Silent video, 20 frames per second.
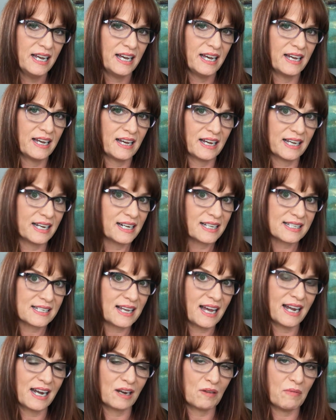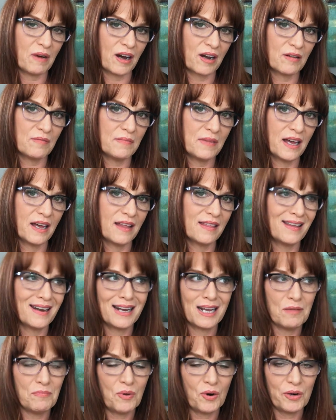and I get excited about them and then
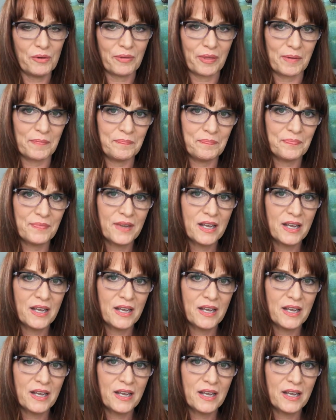I get bored with them.